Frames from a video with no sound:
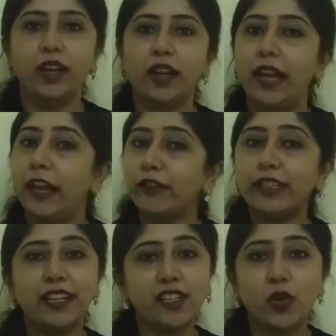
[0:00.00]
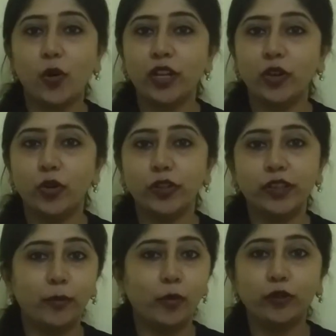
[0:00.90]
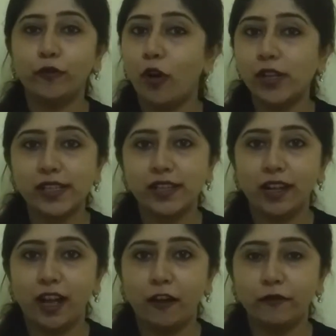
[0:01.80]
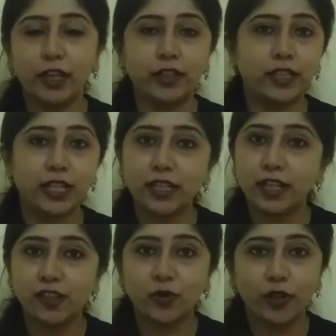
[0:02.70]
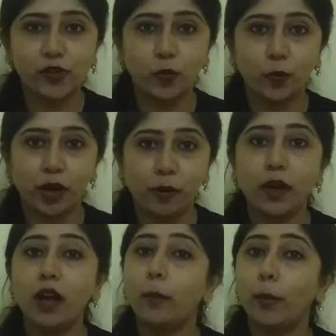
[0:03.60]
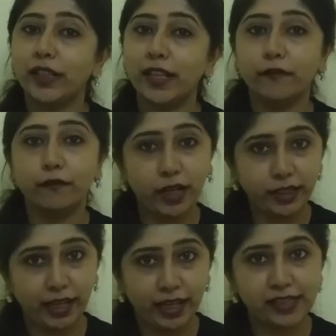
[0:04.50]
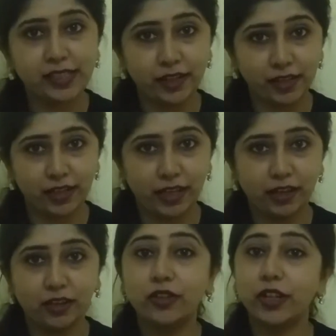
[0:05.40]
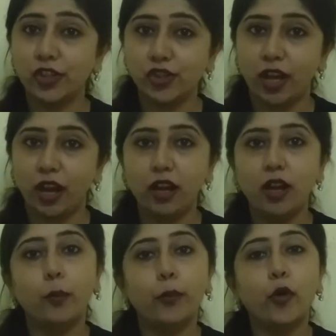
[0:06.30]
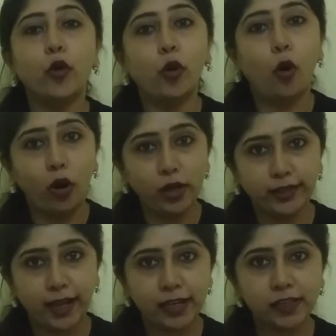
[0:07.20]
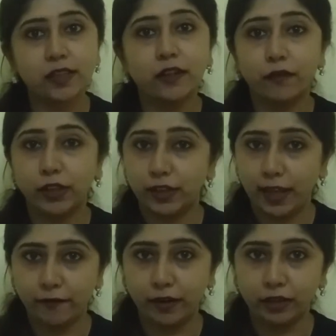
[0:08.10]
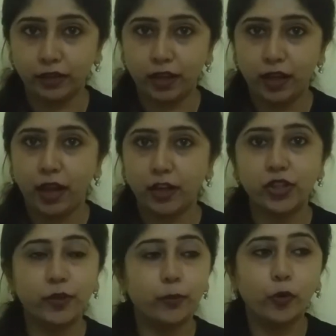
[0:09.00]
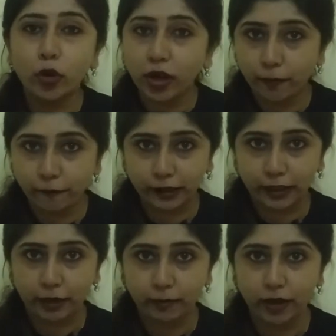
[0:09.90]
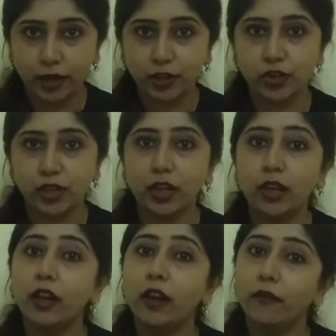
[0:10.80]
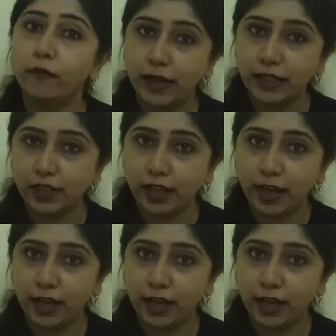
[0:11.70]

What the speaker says: Everything is going good, they both fall in love, their dating is going superb, but then one day suddenly Krishna broke all ties with Daivat and she broke up with him and she went ahead,